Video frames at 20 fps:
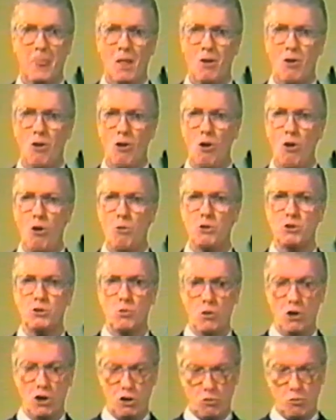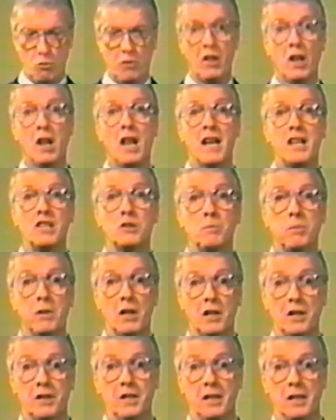Always work with the lights
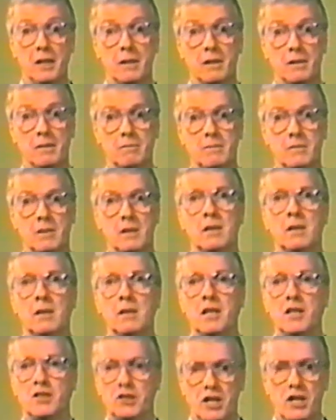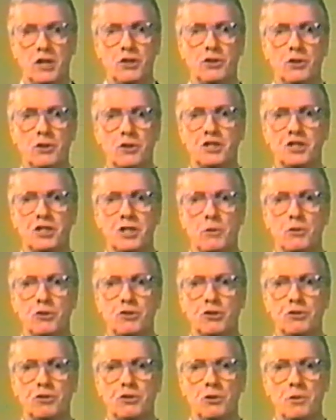plugged in. It's easier to see what
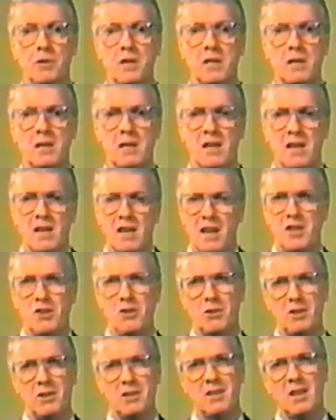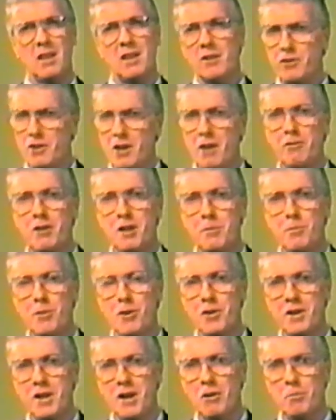you're doing, and you can tell if you have any
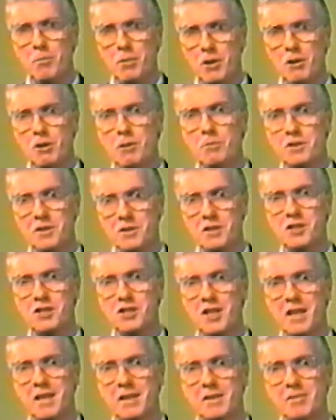burnt-out bulbs in the set.